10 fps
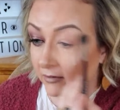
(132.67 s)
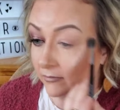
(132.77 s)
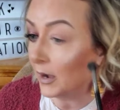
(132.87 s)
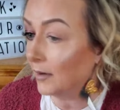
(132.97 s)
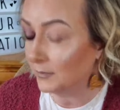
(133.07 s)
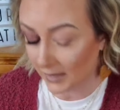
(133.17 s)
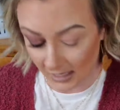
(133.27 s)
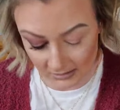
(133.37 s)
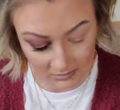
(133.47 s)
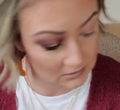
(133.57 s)
of pop
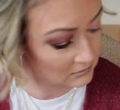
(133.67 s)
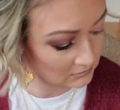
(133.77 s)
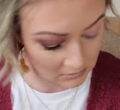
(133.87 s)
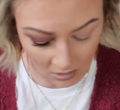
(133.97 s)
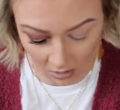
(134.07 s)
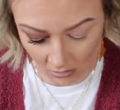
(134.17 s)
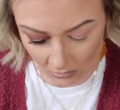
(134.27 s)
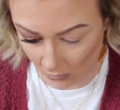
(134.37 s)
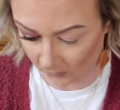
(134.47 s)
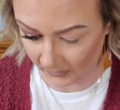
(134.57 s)
that all
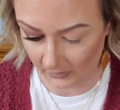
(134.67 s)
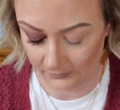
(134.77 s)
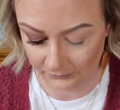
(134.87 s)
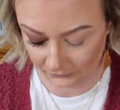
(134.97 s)
over.